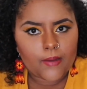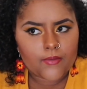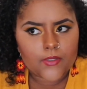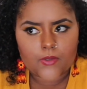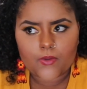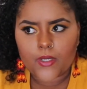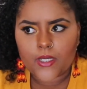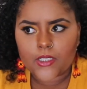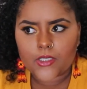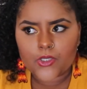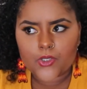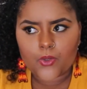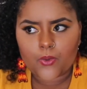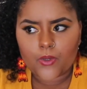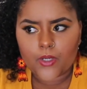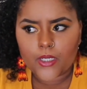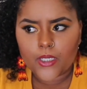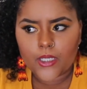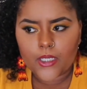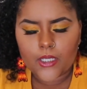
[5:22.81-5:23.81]
I was what,
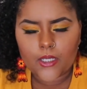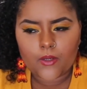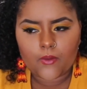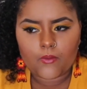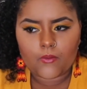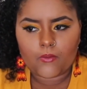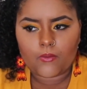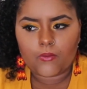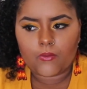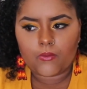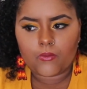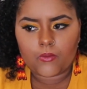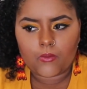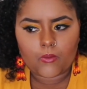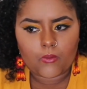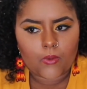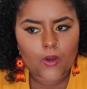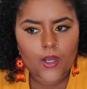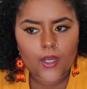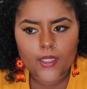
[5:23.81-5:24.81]

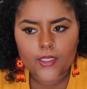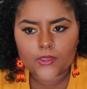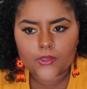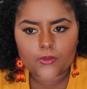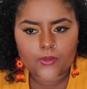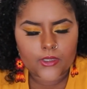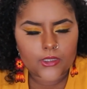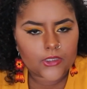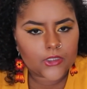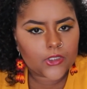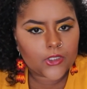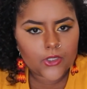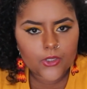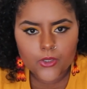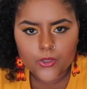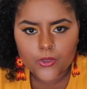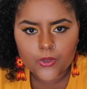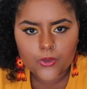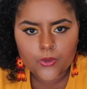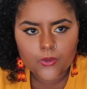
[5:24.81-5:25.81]
21,
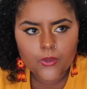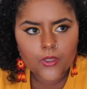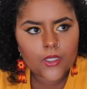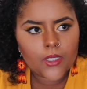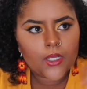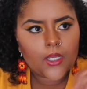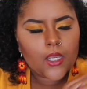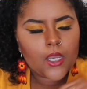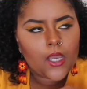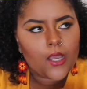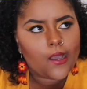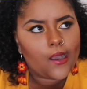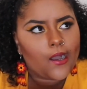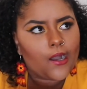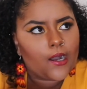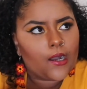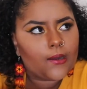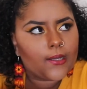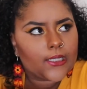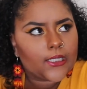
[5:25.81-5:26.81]
22.
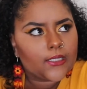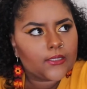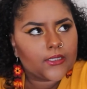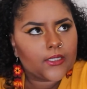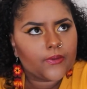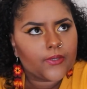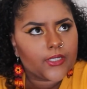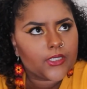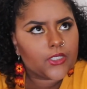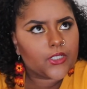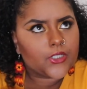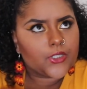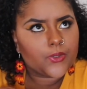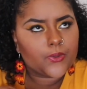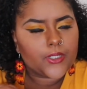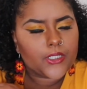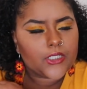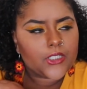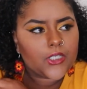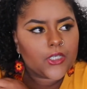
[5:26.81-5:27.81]
Uh, I think I was getting ready to turn
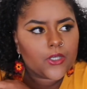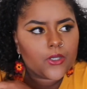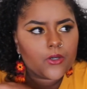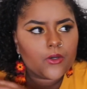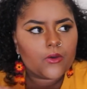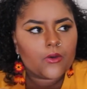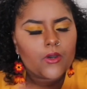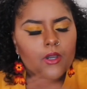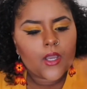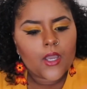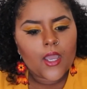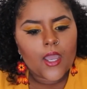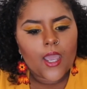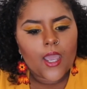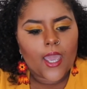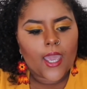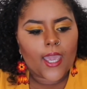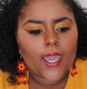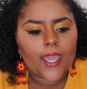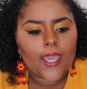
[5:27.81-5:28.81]
22.
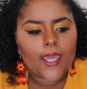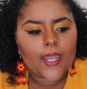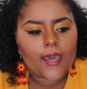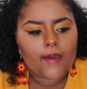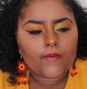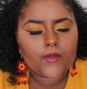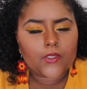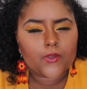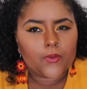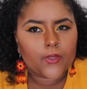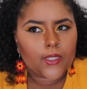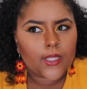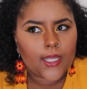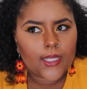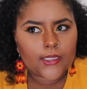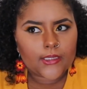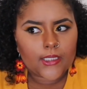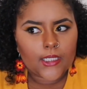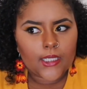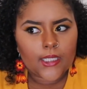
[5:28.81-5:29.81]
And I was
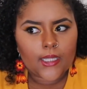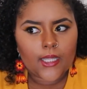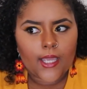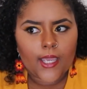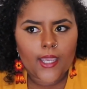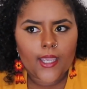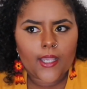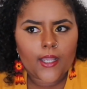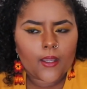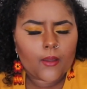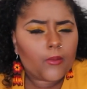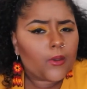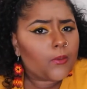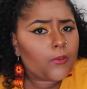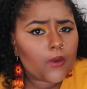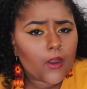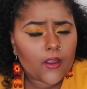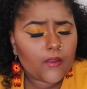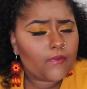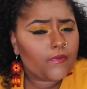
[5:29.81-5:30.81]
realizing like
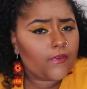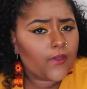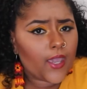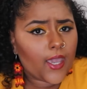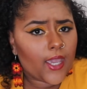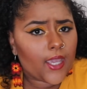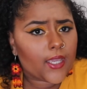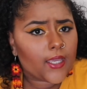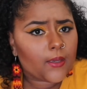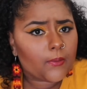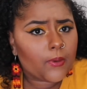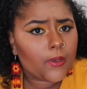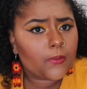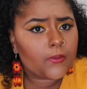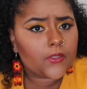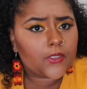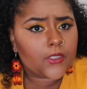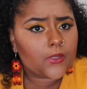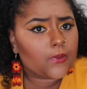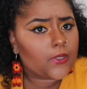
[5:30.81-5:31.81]
people are fake.
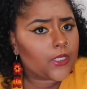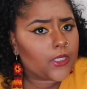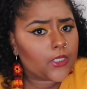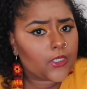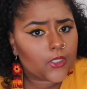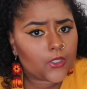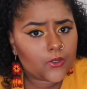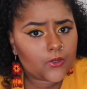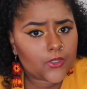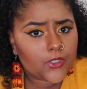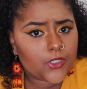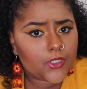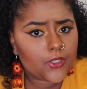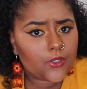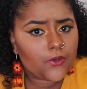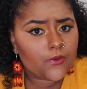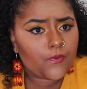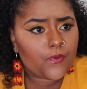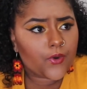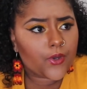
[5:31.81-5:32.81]
People just want to use
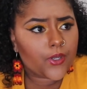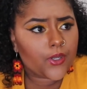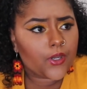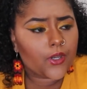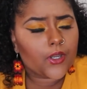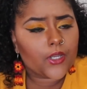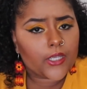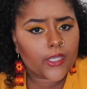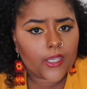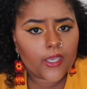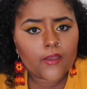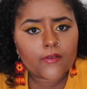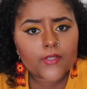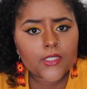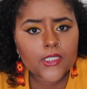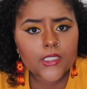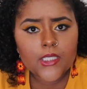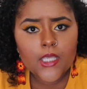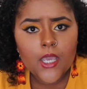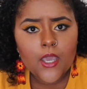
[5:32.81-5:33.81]
you for your
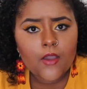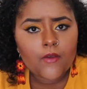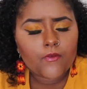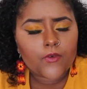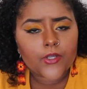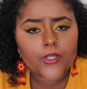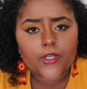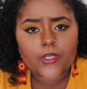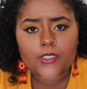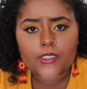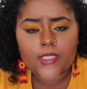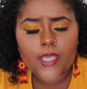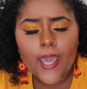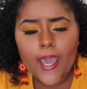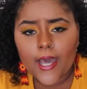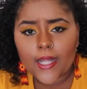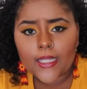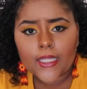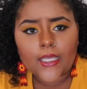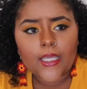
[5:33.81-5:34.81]
gifts, for your
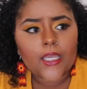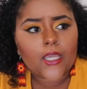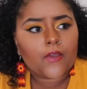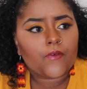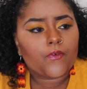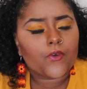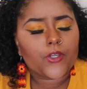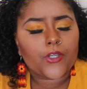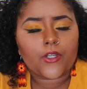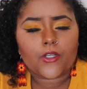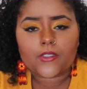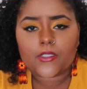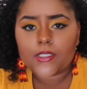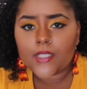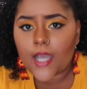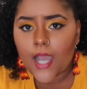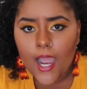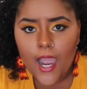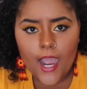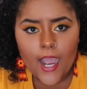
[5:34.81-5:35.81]
talent, for your
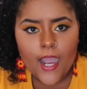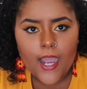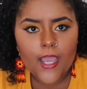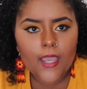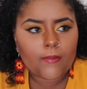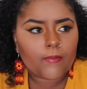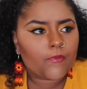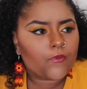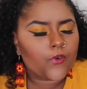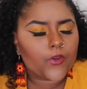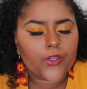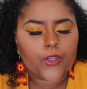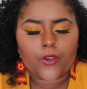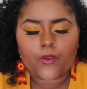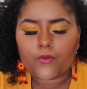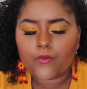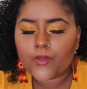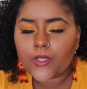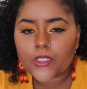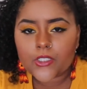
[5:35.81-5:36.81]
time, for
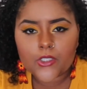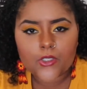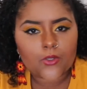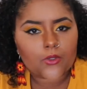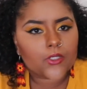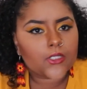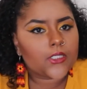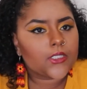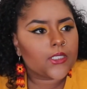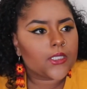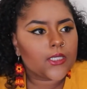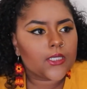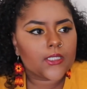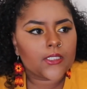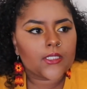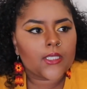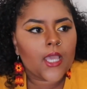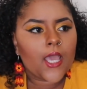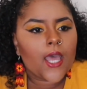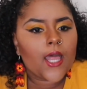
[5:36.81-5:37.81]
your
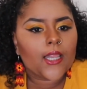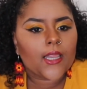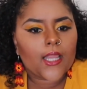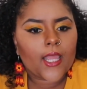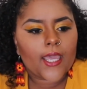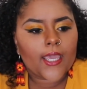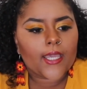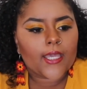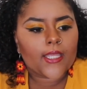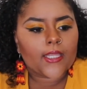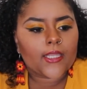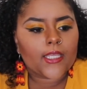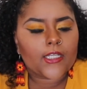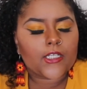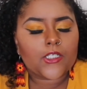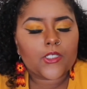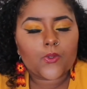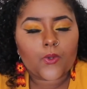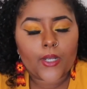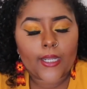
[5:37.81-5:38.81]
resources. Like they
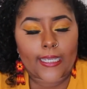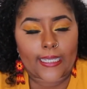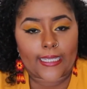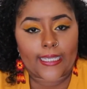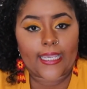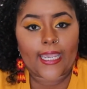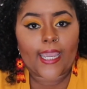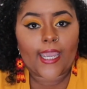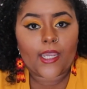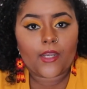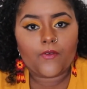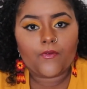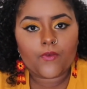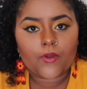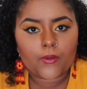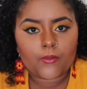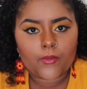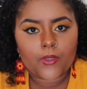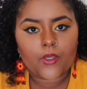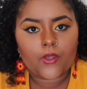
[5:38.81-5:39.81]
just want to gain
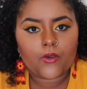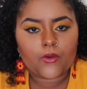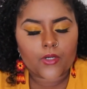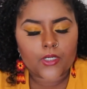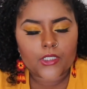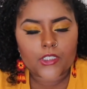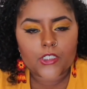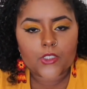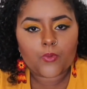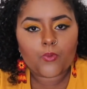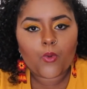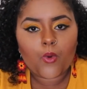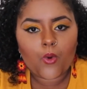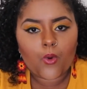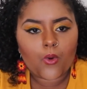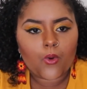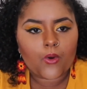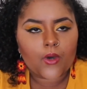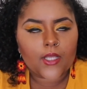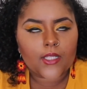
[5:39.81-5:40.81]
from you and just
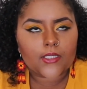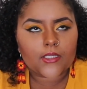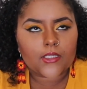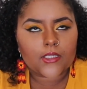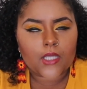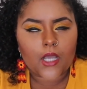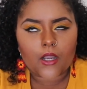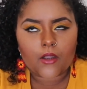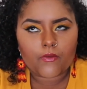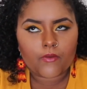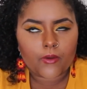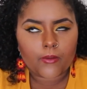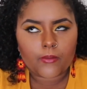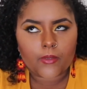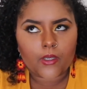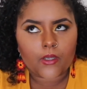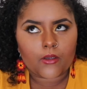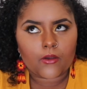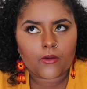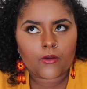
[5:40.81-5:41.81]
pull and suck
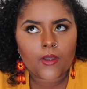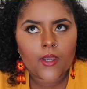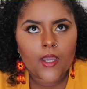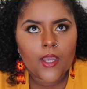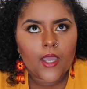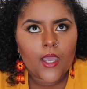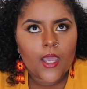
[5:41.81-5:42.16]
from you.